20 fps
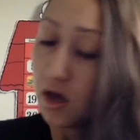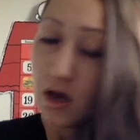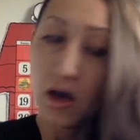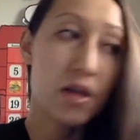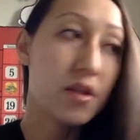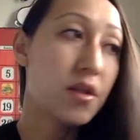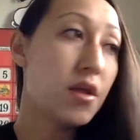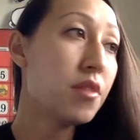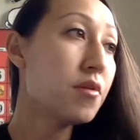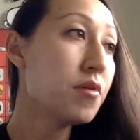
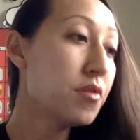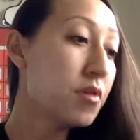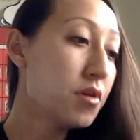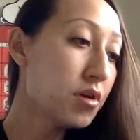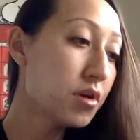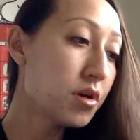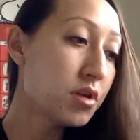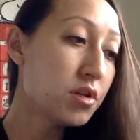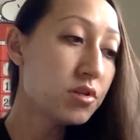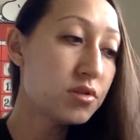another thing
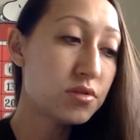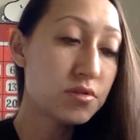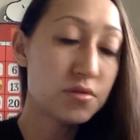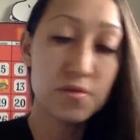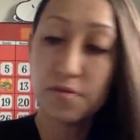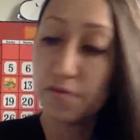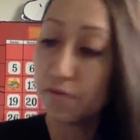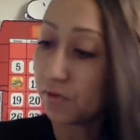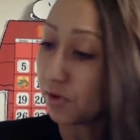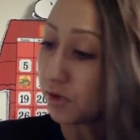you're going to
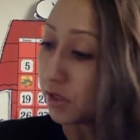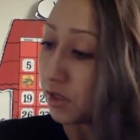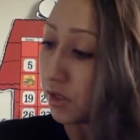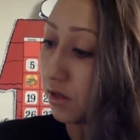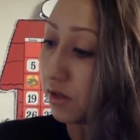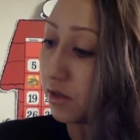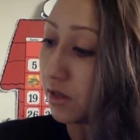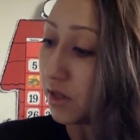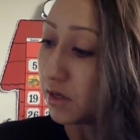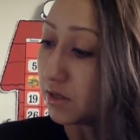do for
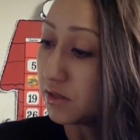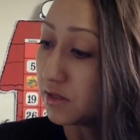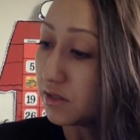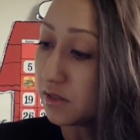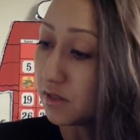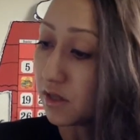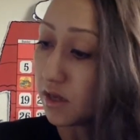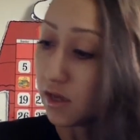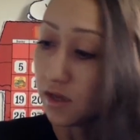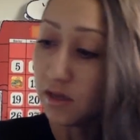ELA
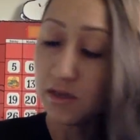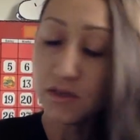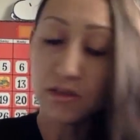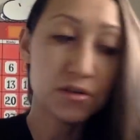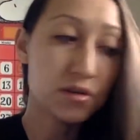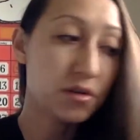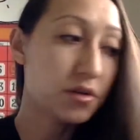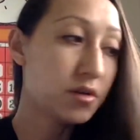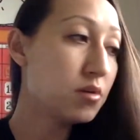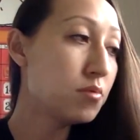today
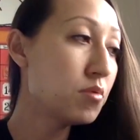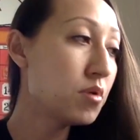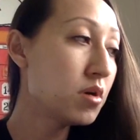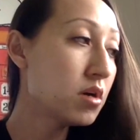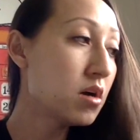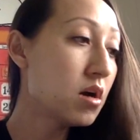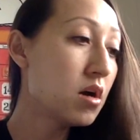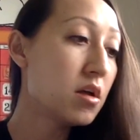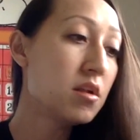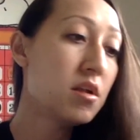is you're going to
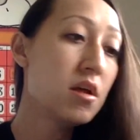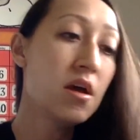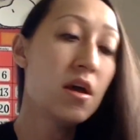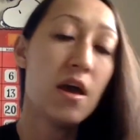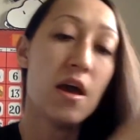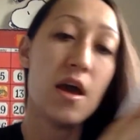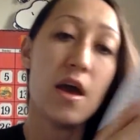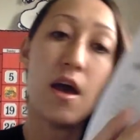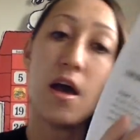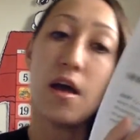work on
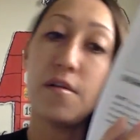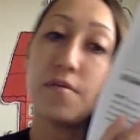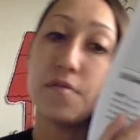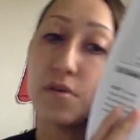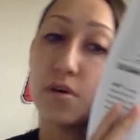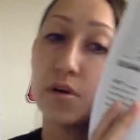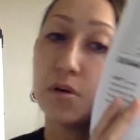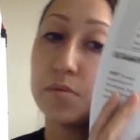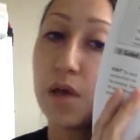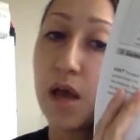
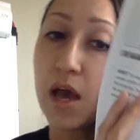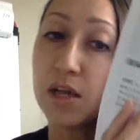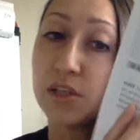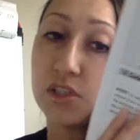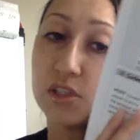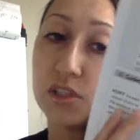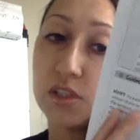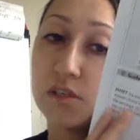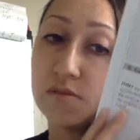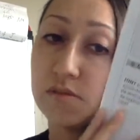
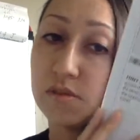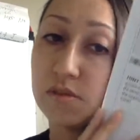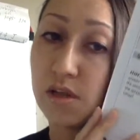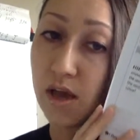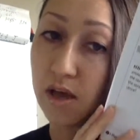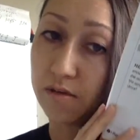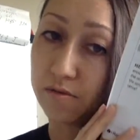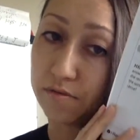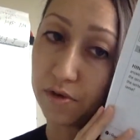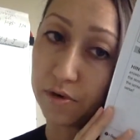adjectives and
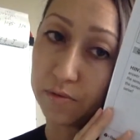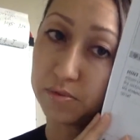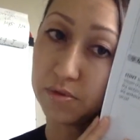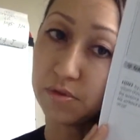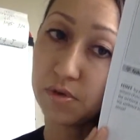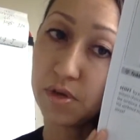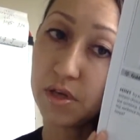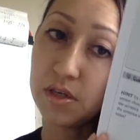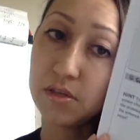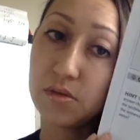adverbs.
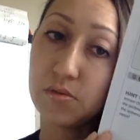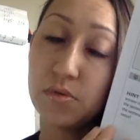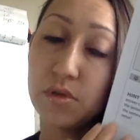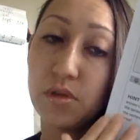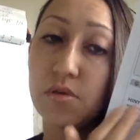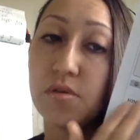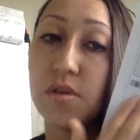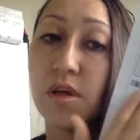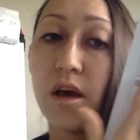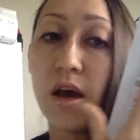Okay, so we
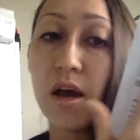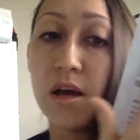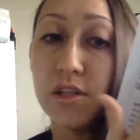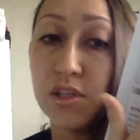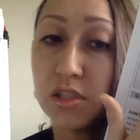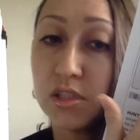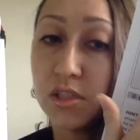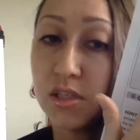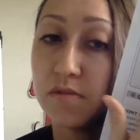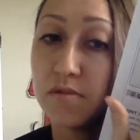know that
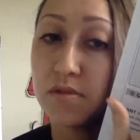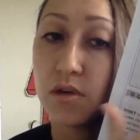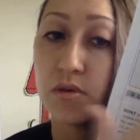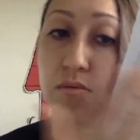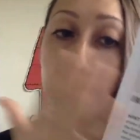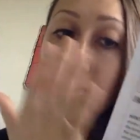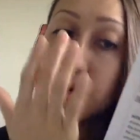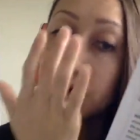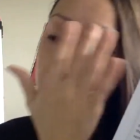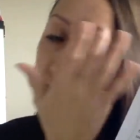adjectives
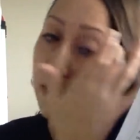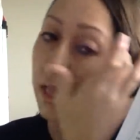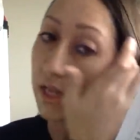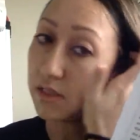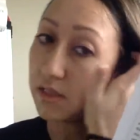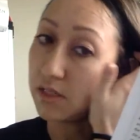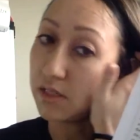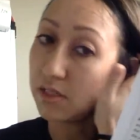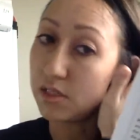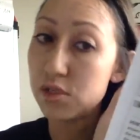are words
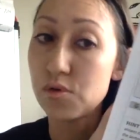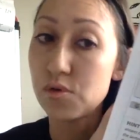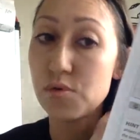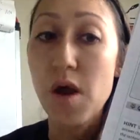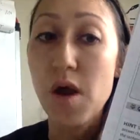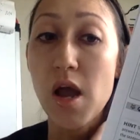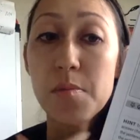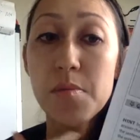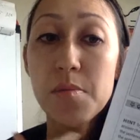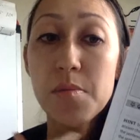that
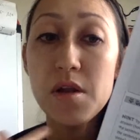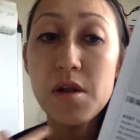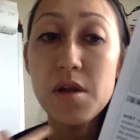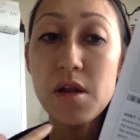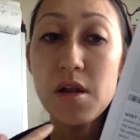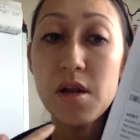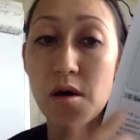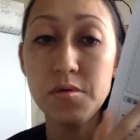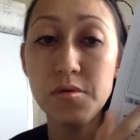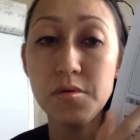describe a
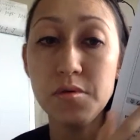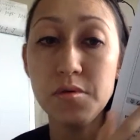noun.